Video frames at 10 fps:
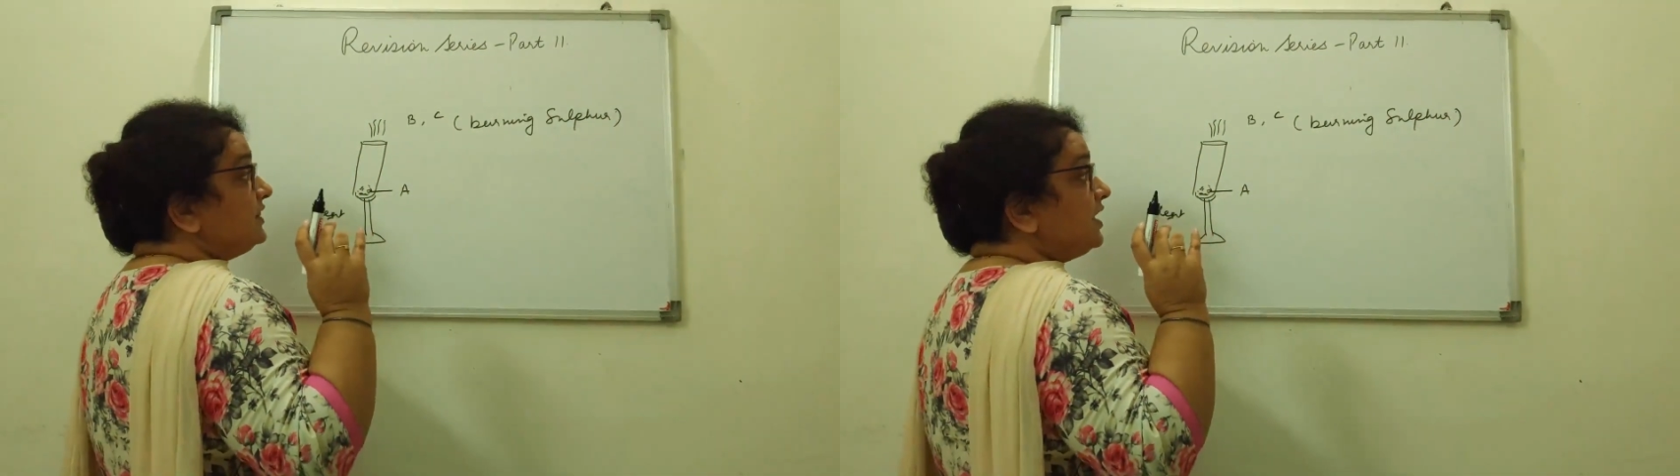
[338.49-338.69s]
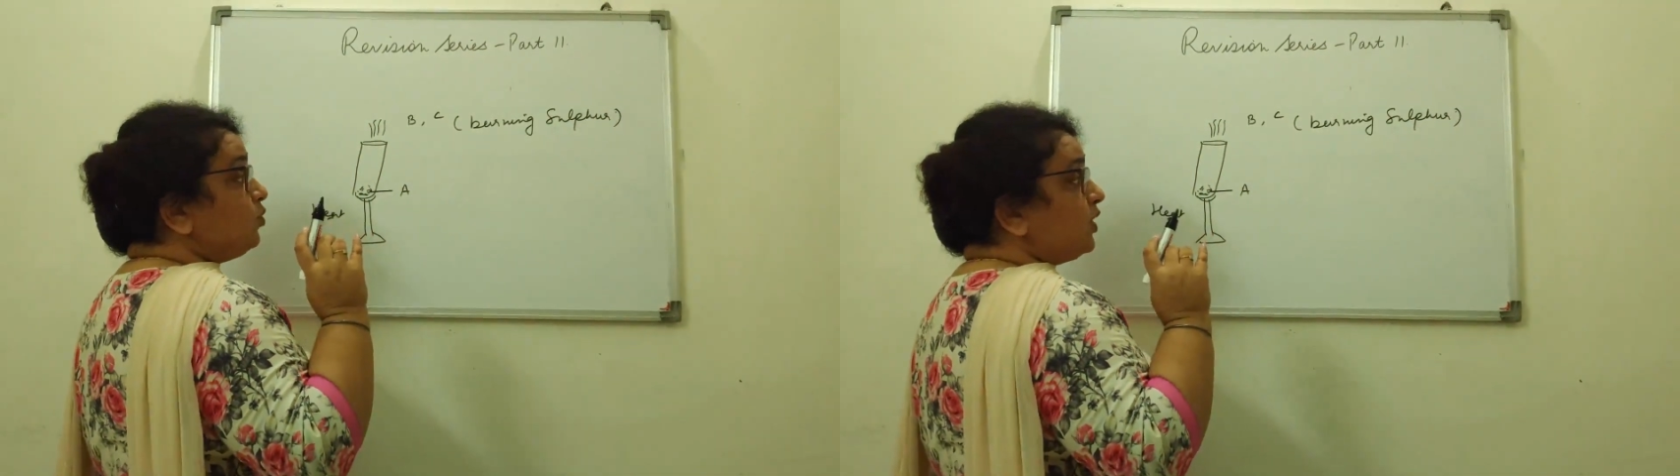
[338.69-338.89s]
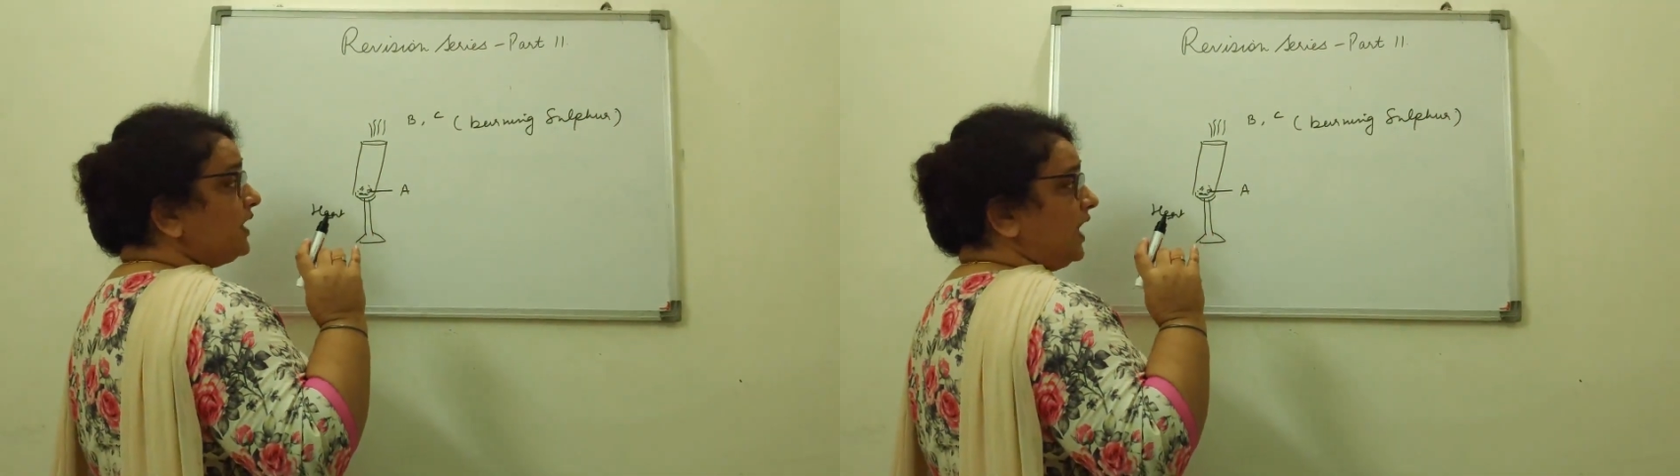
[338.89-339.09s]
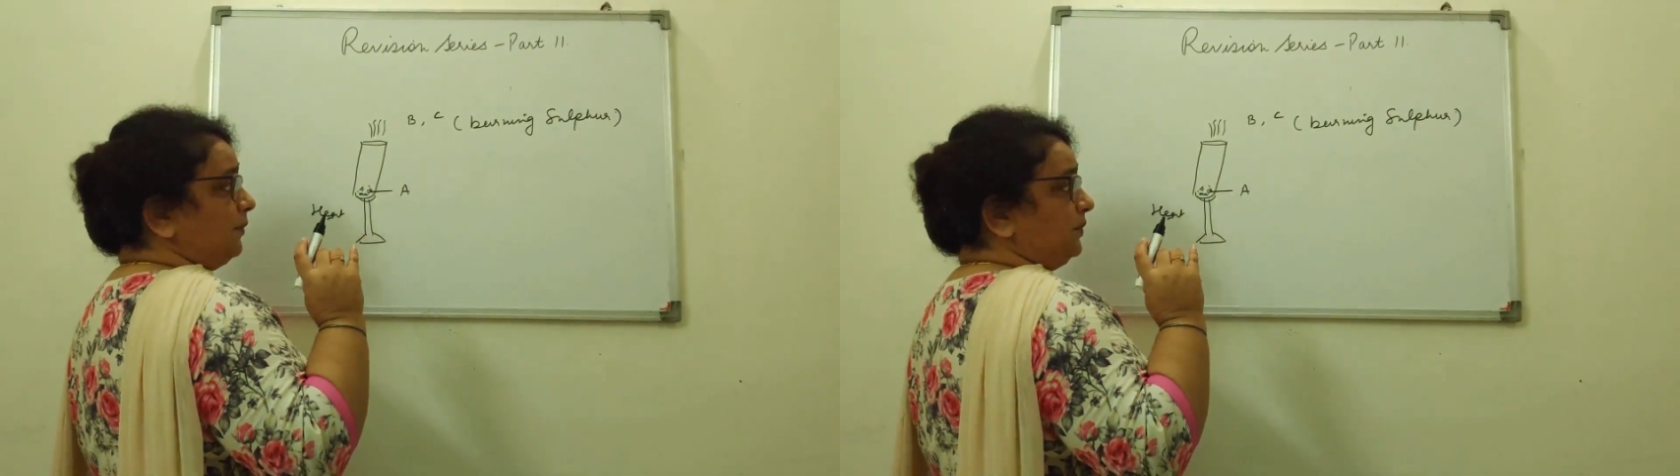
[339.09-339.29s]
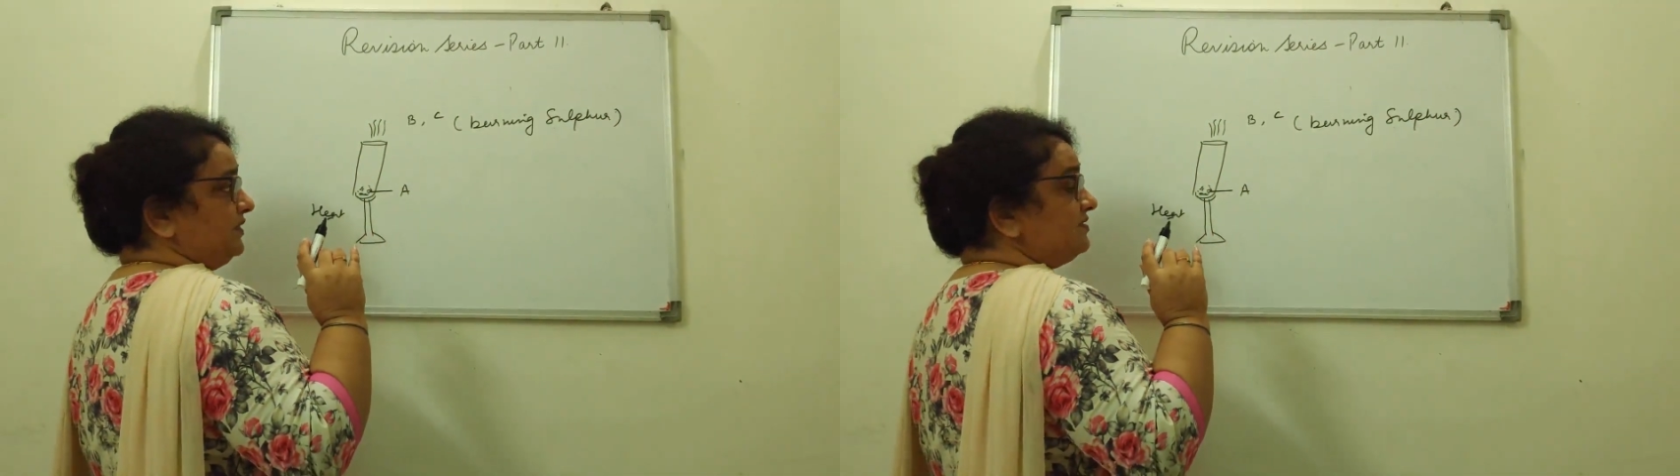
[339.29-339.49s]
Then what
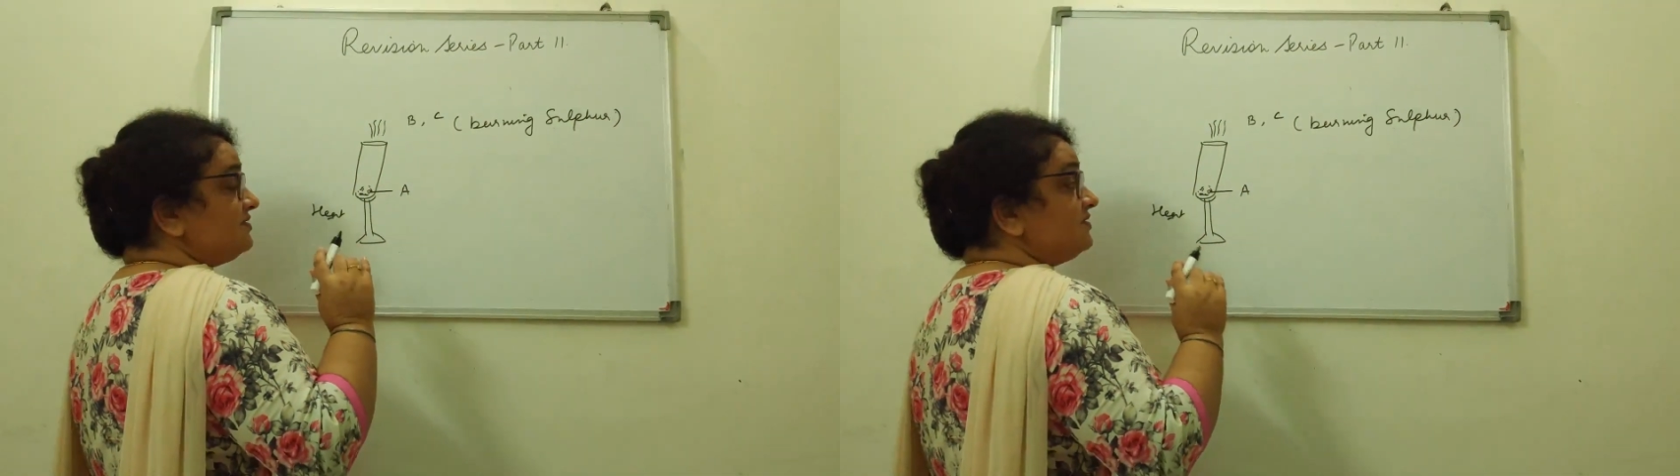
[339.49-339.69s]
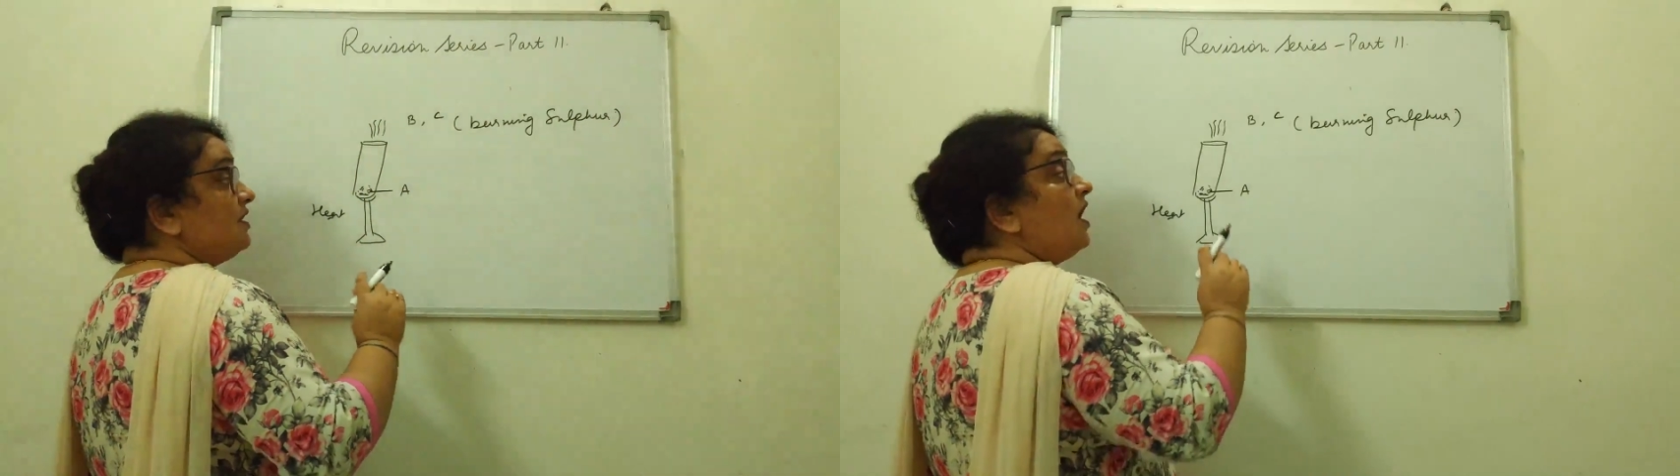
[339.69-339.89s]
happens,